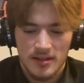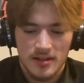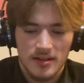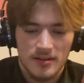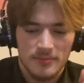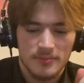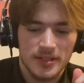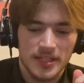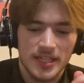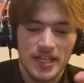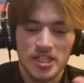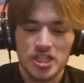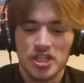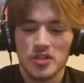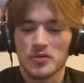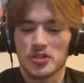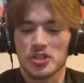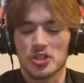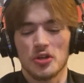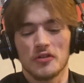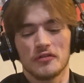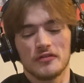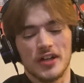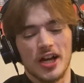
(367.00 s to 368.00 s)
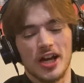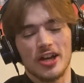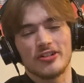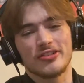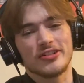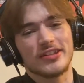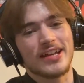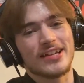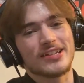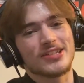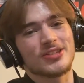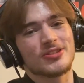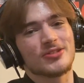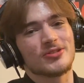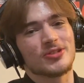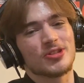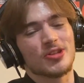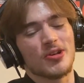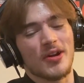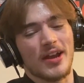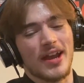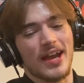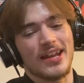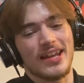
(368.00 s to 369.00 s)
But yeah, she was so fire in that too,
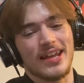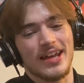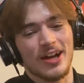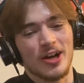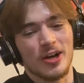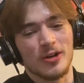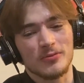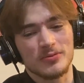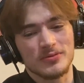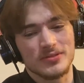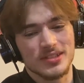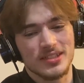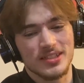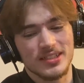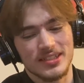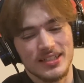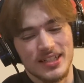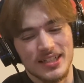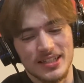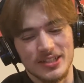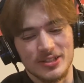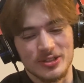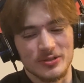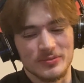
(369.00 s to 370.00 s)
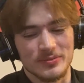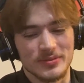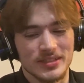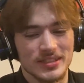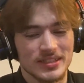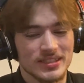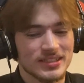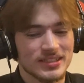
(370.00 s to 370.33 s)
so it kind of helped a little bit.